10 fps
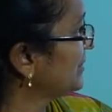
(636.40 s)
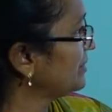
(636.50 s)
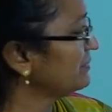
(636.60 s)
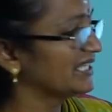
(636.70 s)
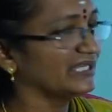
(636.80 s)
time,
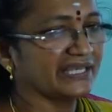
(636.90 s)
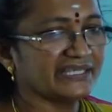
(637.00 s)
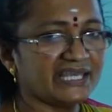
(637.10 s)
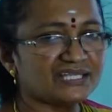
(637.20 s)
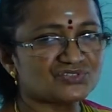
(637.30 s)

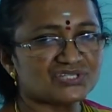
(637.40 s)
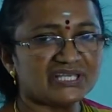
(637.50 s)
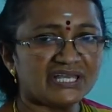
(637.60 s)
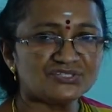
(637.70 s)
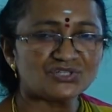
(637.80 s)
age
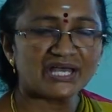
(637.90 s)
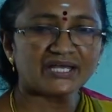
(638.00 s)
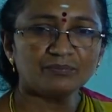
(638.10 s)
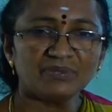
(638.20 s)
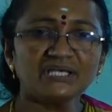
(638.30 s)

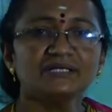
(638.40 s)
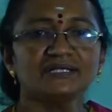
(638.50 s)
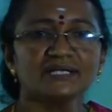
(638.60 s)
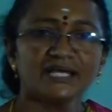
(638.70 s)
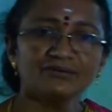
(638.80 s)
can be
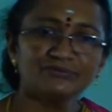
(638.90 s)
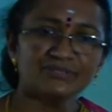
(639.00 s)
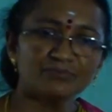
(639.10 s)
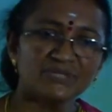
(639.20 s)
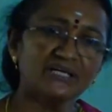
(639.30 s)
derived
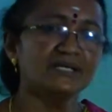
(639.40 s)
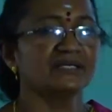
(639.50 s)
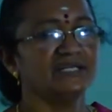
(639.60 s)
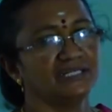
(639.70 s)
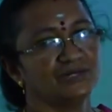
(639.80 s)
from the
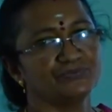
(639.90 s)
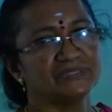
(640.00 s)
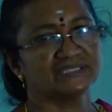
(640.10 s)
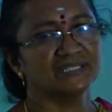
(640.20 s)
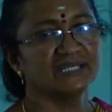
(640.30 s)
date of
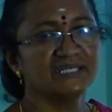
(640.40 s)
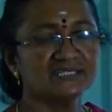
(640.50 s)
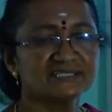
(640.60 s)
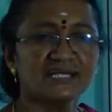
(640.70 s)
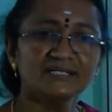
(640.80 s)
birth. It
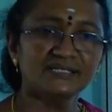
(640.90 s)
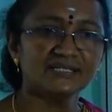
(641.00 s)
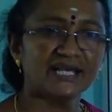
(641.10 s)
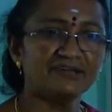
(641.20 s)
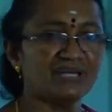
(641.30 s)
is the
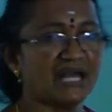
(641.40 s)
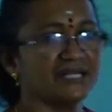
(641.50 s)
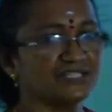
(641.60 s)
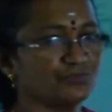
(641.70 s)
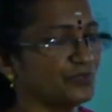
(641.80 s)
derived
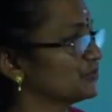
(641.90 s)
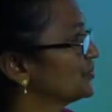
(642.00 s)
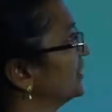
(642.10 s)
attribute.